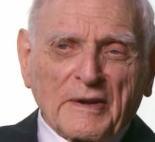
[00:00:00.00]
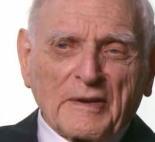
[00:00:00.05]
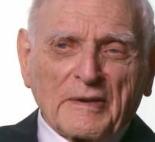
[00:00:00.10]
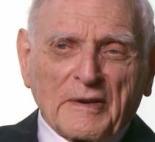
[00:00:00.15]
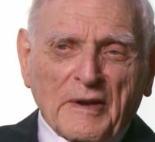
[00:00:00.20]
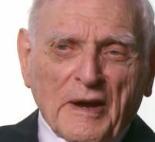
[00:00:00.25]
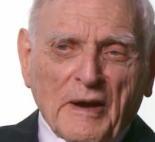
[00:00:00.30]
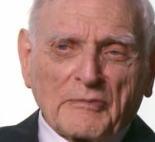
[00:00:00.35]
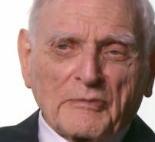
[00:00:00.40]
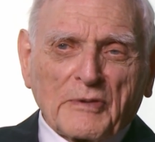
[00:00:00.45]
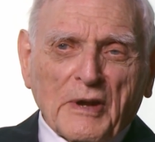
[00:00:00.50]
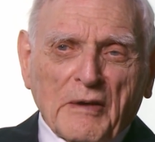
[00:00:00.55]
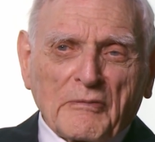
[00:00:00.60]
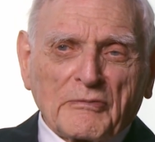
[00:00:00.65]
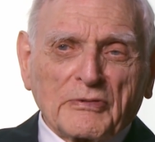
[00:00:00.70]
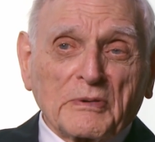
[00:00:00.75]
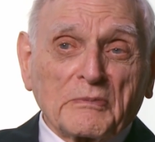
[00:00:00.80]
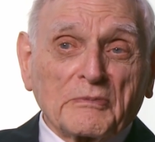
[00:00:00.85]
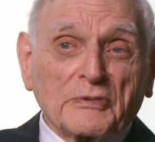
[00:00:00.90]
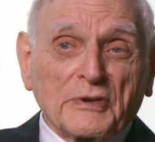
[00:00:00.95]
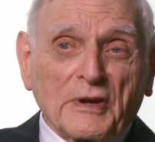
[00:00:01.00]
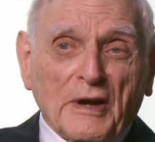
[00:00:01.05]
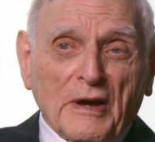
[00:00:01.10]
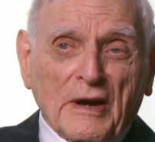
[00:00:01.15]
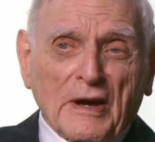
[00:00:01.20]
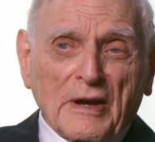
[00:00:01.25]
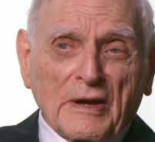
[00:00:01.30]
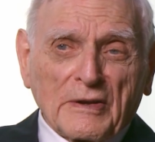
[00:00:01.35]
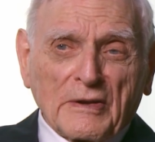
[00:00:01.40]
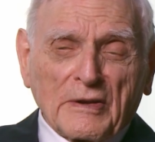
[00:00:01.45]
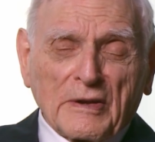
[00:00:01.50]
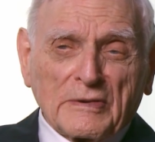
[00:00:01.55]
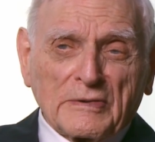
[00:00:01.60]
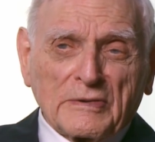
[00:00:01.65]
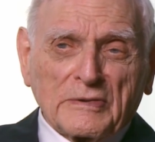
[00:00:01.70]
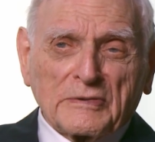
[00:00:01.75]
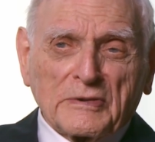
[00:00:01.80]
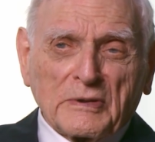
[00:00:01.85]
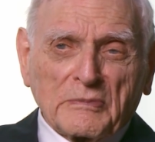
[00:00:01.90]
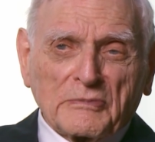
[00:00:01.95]
You have to have some
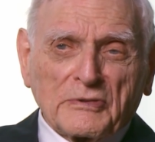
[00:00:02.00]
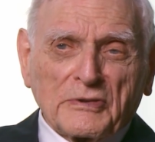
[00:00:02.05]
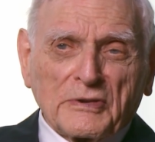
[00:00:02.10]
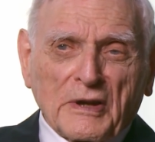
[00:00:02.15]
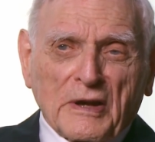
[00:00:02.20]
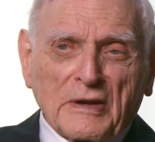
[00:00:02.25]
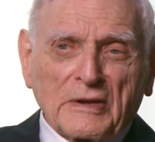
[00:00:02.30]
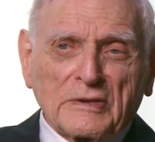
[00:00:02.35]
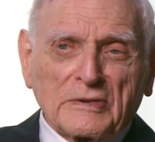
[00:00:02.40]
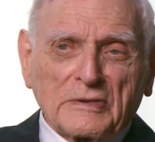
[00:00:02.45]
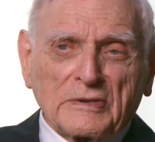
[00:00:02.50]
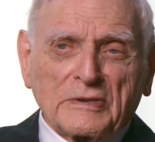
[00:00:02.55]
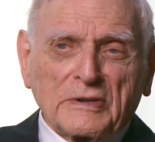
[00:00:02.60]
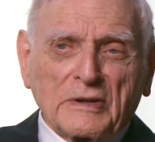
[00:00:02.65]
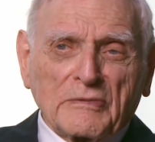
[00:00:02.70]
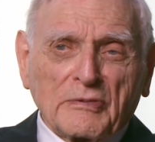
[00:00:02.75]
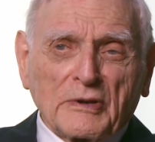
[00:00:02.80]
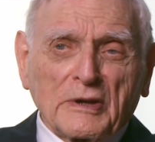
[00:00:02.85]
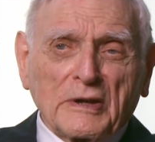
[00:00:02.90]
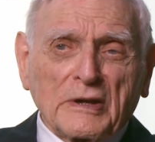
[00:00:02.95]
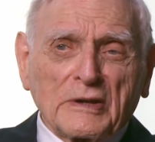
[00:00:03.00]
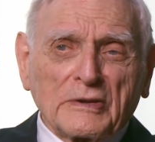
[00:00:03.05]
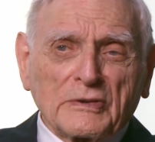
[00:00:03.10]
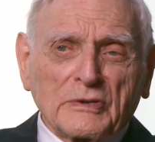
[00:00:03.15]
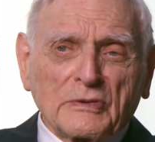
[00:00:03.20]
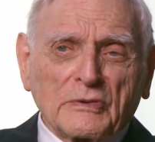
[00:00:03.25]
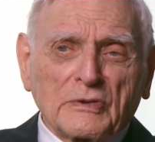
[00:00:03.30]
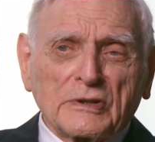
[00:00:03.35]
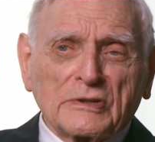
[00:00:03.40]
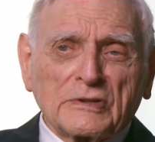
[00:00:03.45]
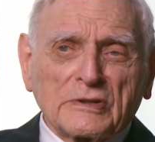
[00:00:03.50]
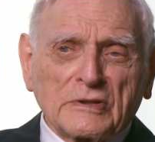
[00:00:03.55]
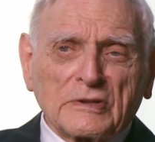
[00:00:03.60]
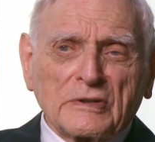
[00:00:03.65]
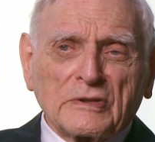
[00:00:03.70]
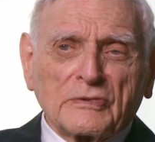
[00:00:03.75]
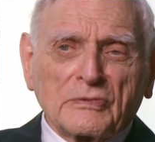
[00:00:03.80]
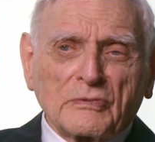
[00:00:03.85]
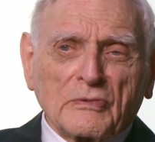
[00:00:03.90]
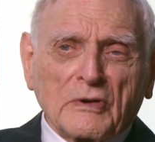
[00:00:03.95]
scientific intuition as